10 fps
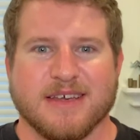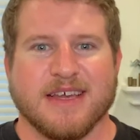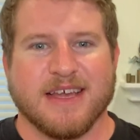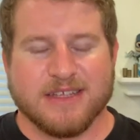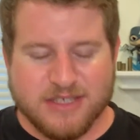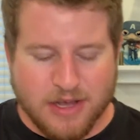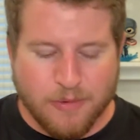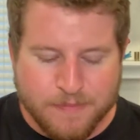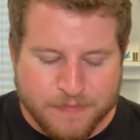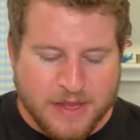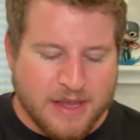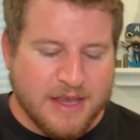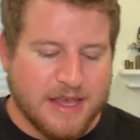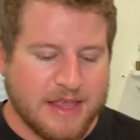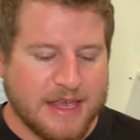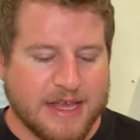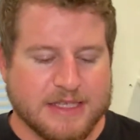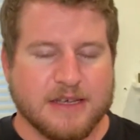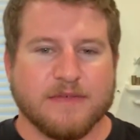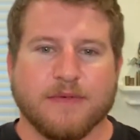And so it's
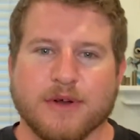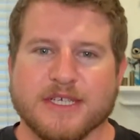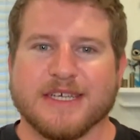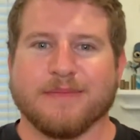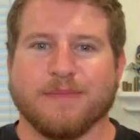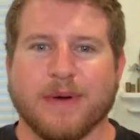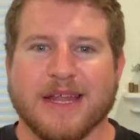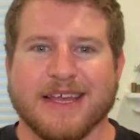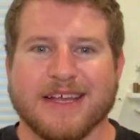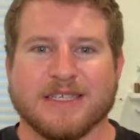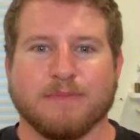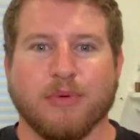unfortunate, but it's